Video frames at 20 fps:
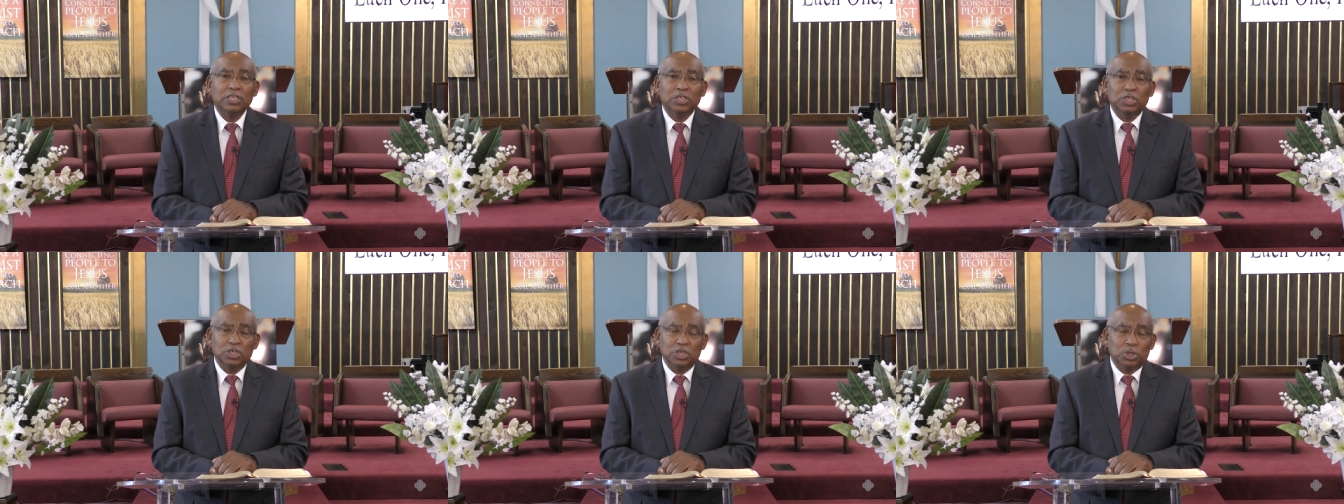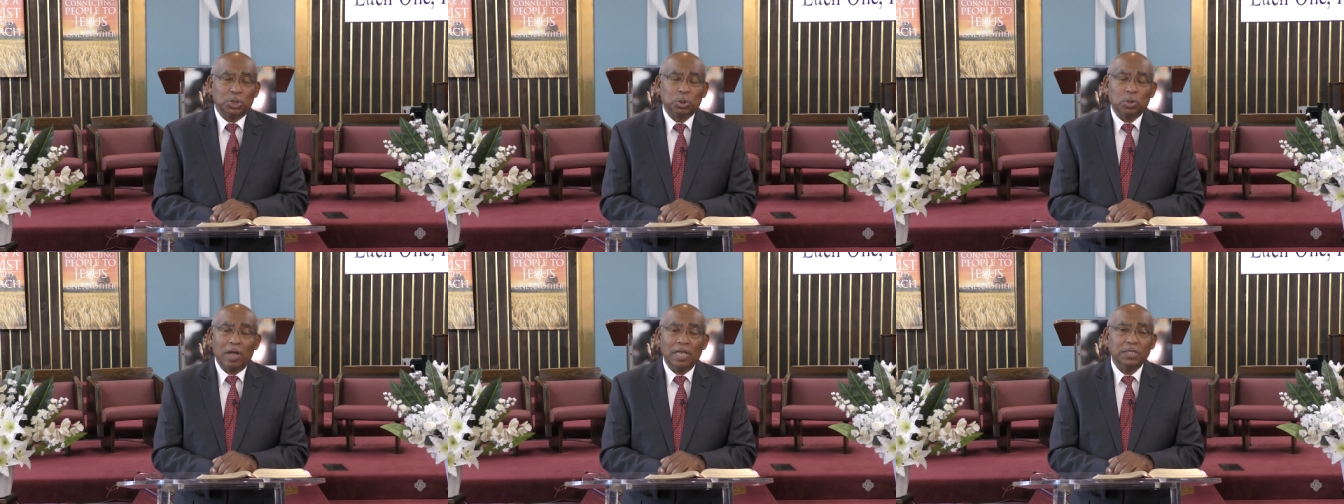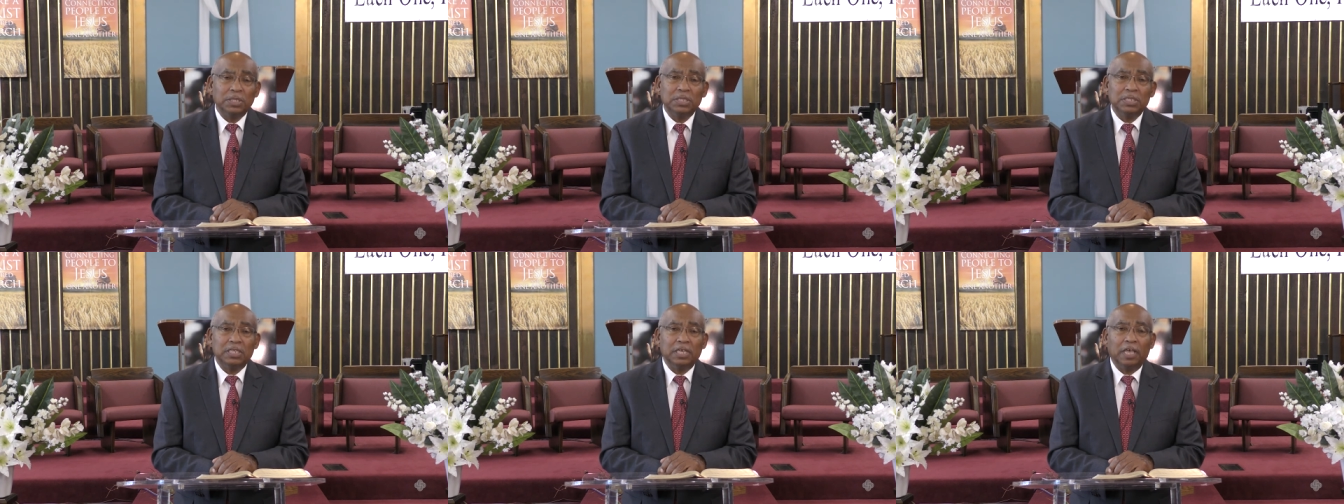to
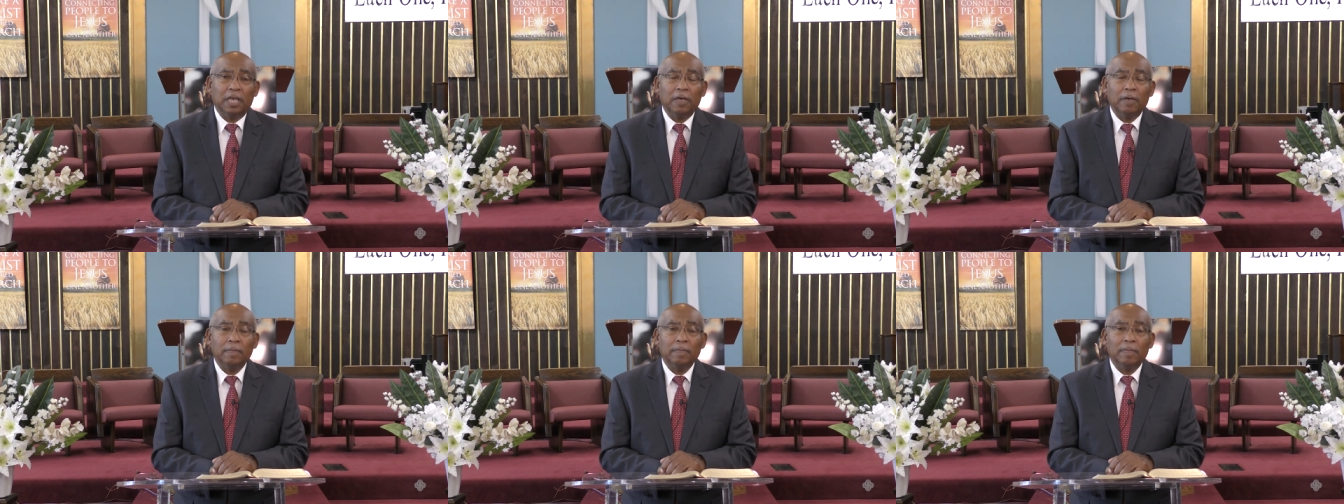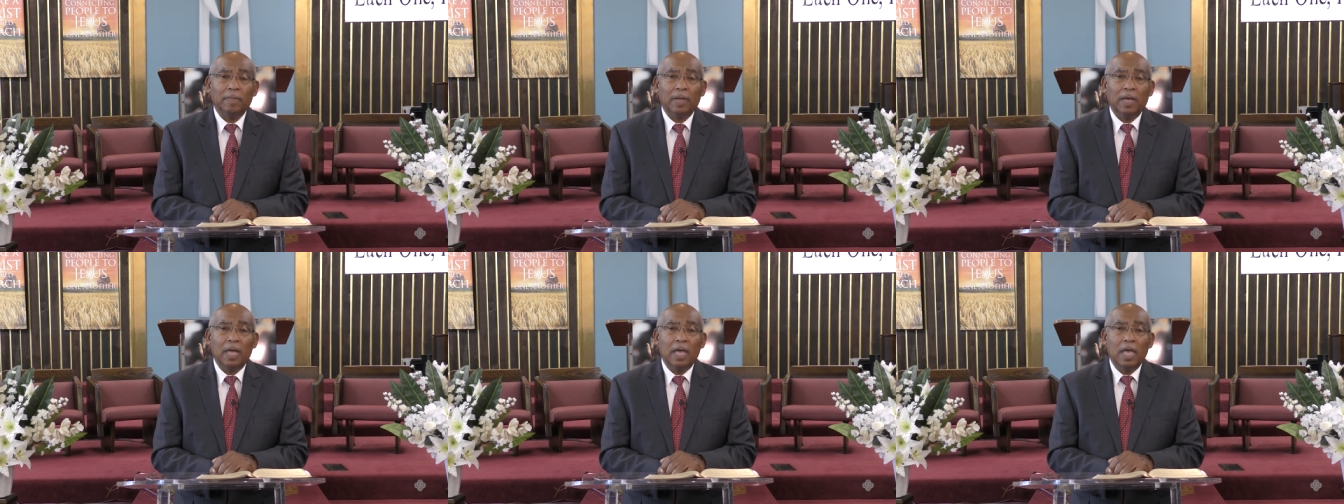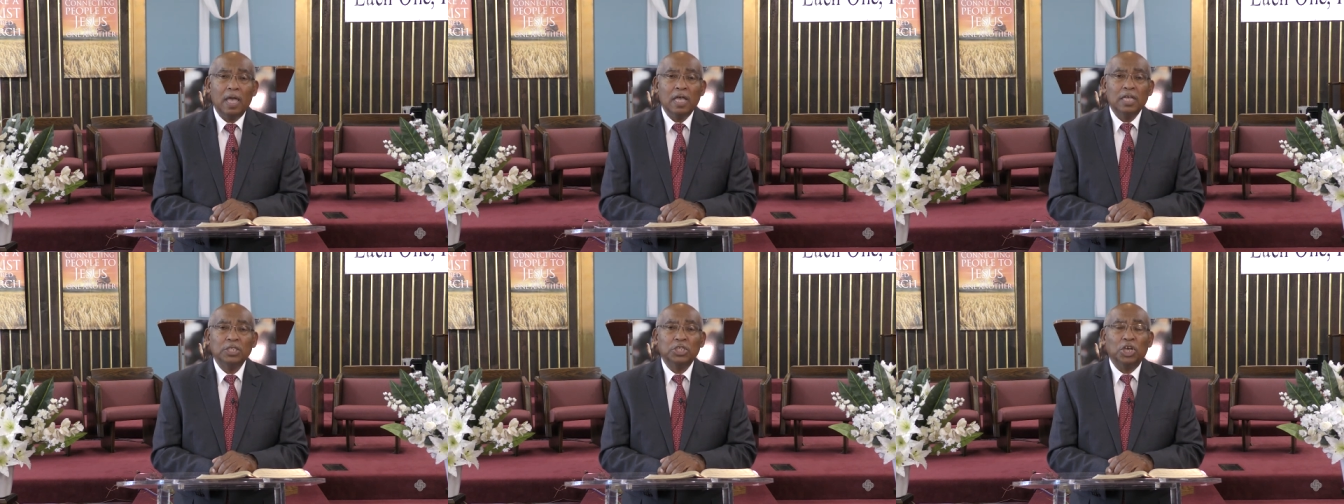trust Him,
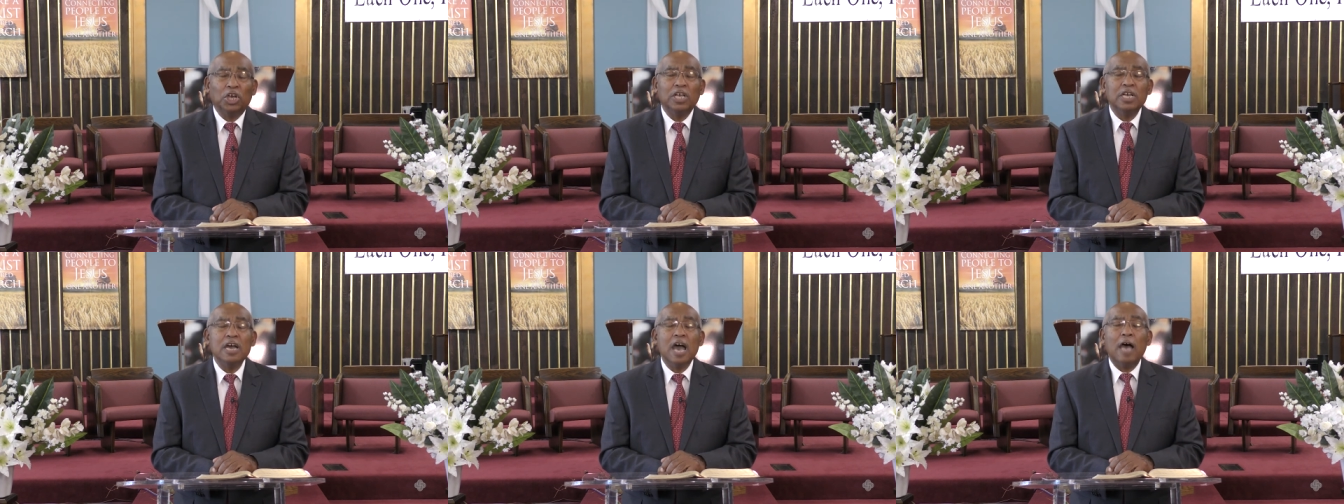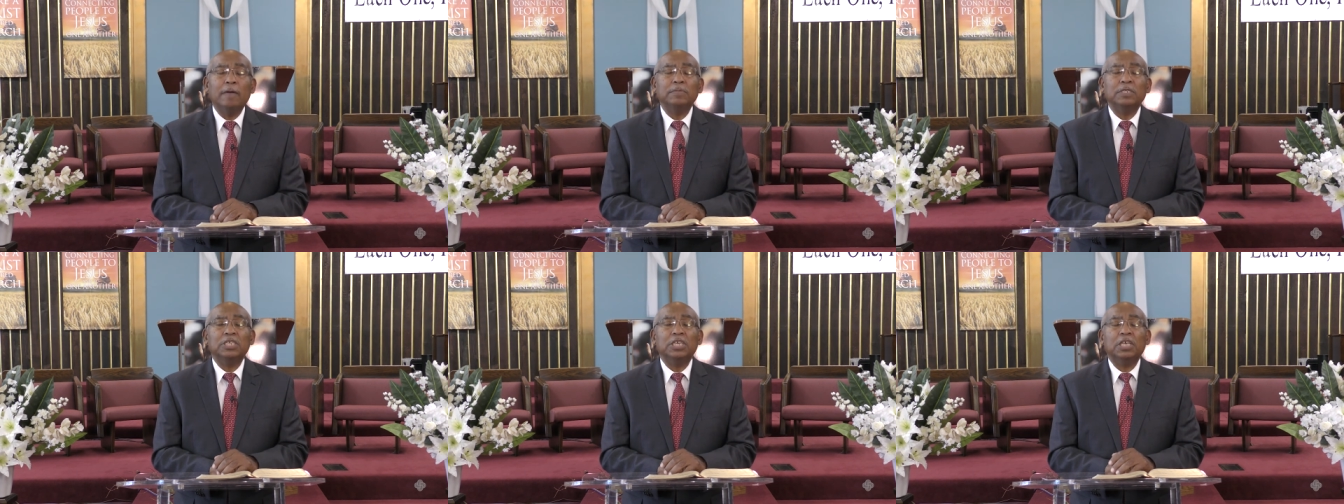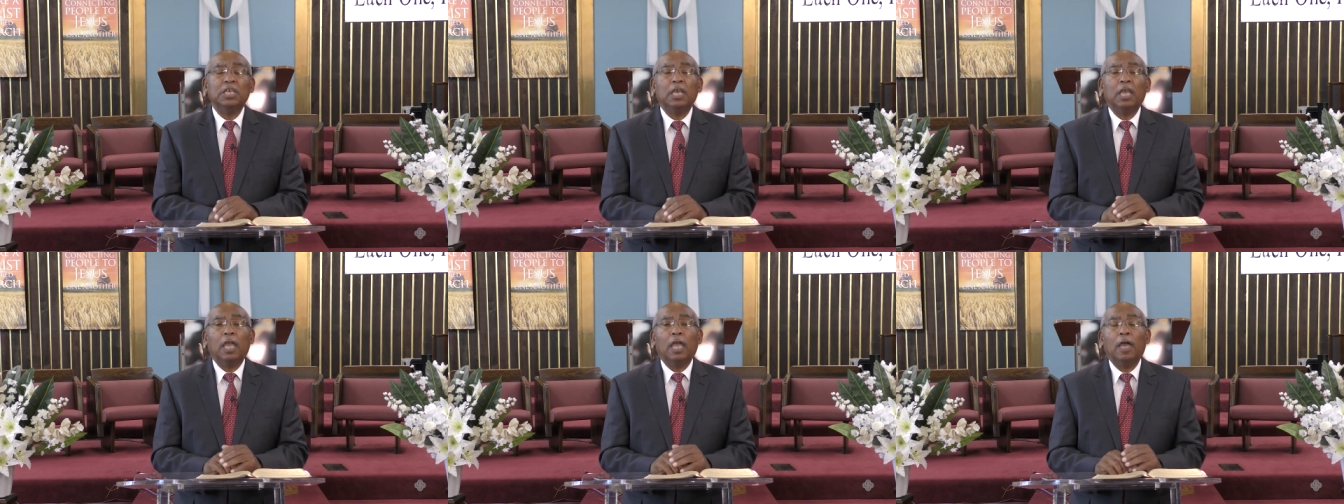to come to
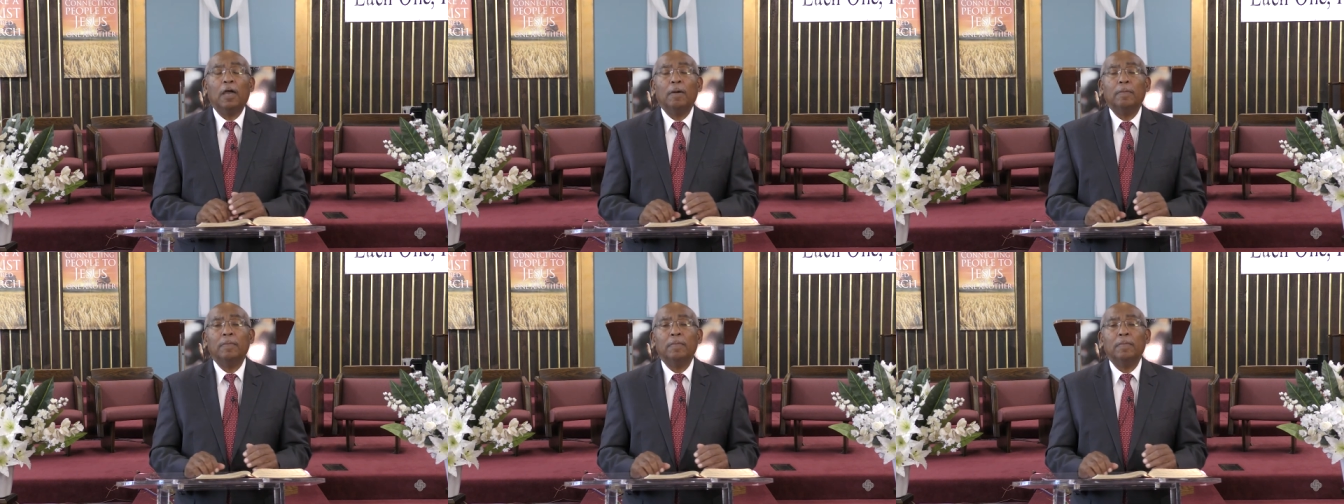Him,